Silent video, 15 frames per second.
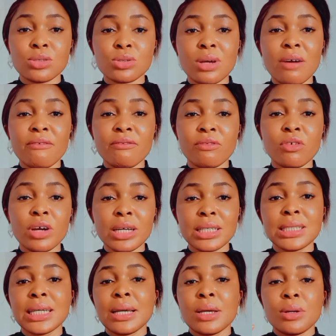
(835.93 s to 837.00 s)

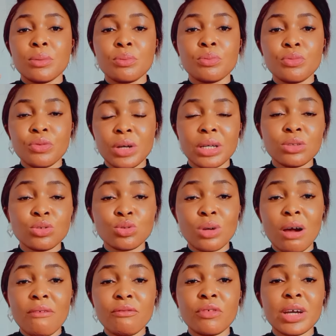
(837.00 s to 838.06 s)

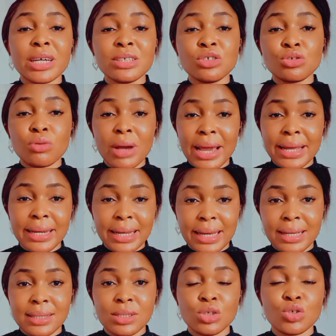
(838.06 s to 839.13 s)
to avoid
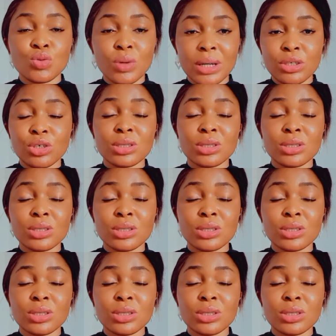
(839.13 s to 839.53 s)
dryness, your